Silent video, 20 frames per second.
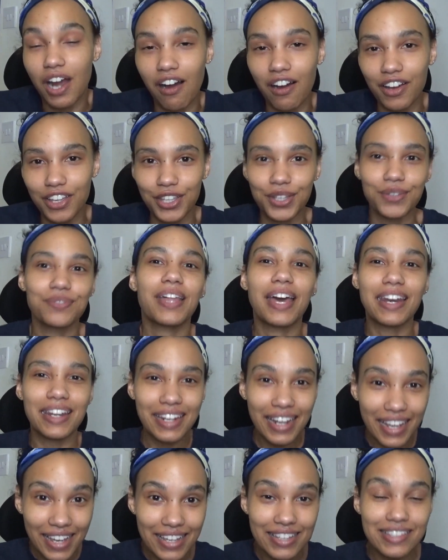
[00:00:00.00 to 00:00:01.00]
argue that
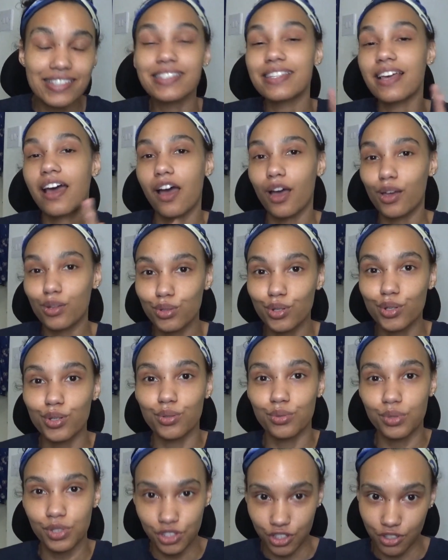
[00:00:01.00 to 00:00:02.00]
it is a
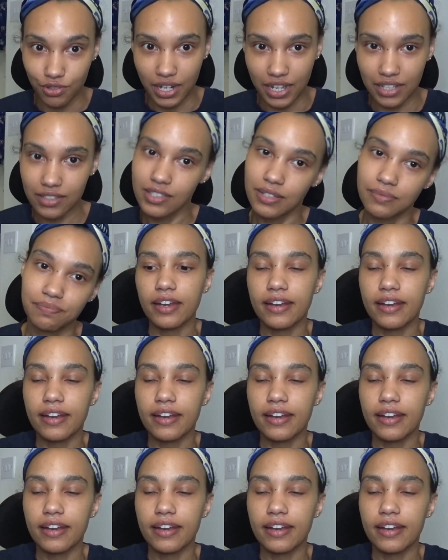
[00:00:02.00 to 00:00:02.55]
new unit.